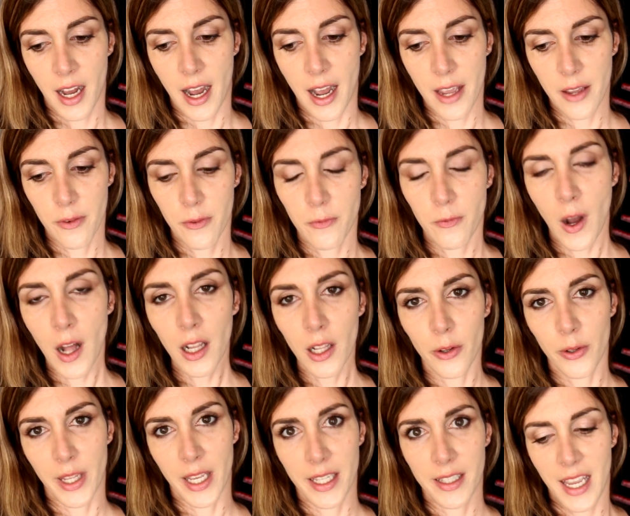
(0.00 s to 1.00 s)
I have
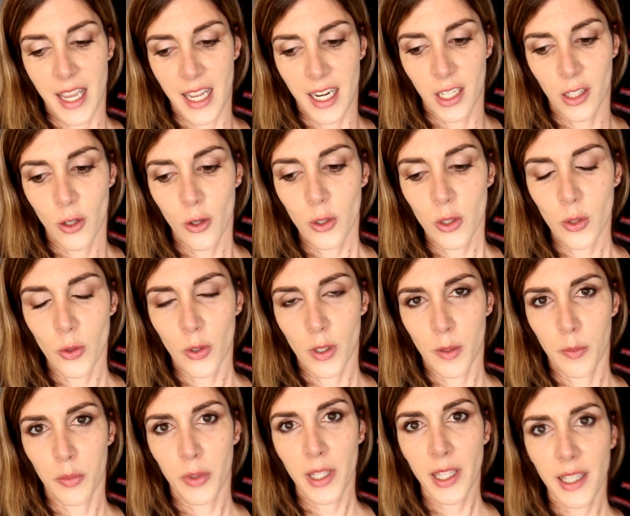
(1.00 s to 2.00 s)
followed it and it goes to a
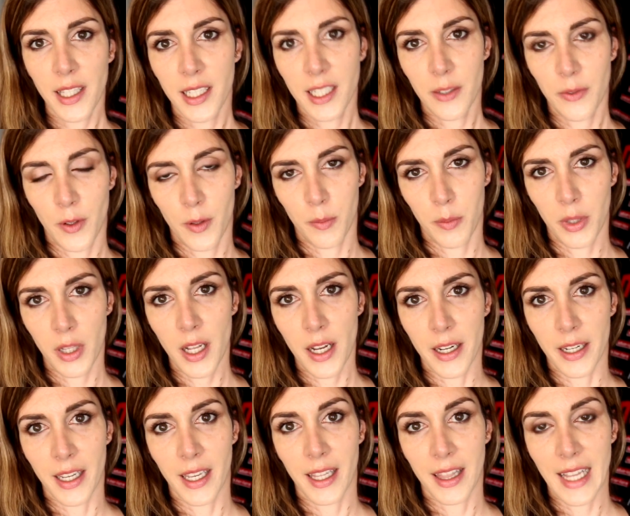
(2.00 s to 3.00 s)
completely different
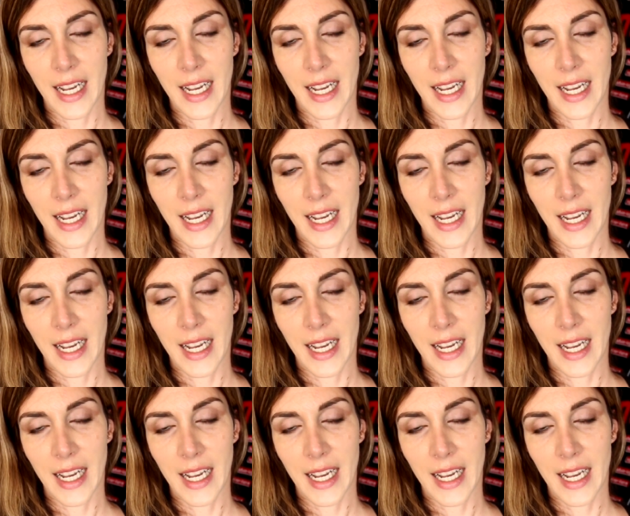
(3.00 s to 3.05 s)
plug.